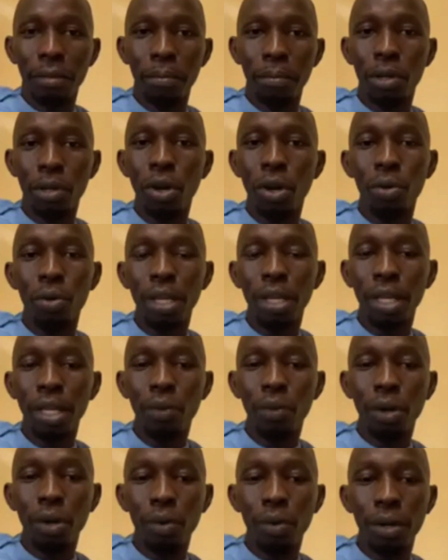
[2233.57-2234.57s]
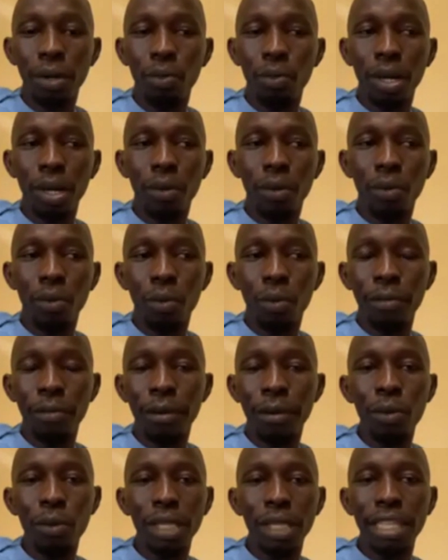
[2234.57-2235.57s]
As well they go for go miss
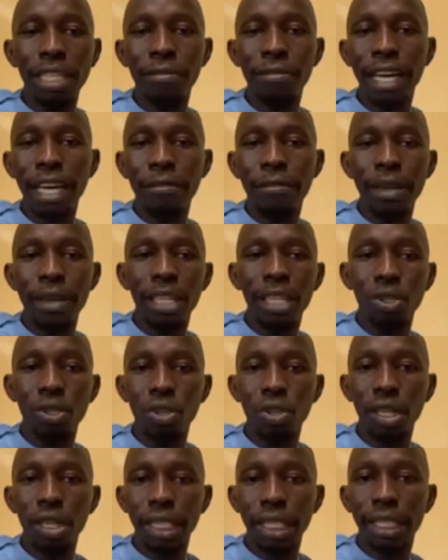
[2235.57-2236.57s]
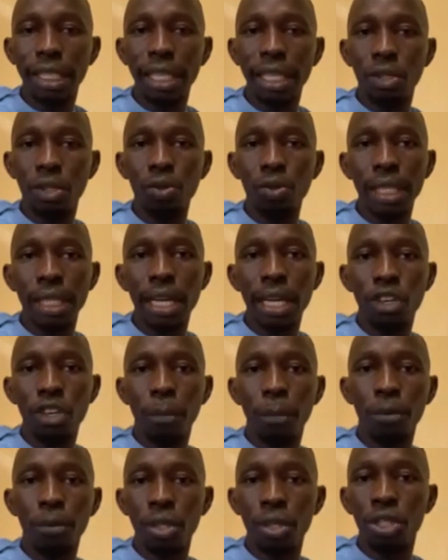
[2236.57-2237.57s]
back 2023. But they not talk
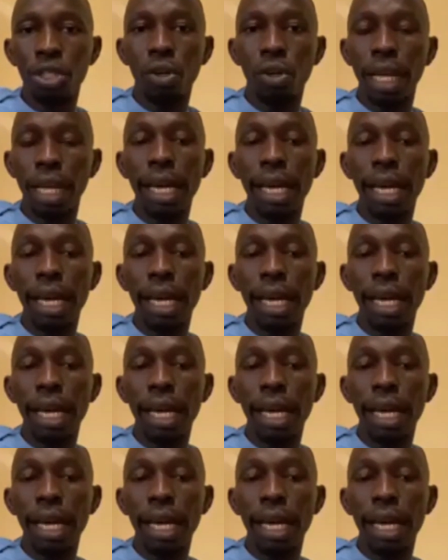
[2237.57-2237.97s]
again no.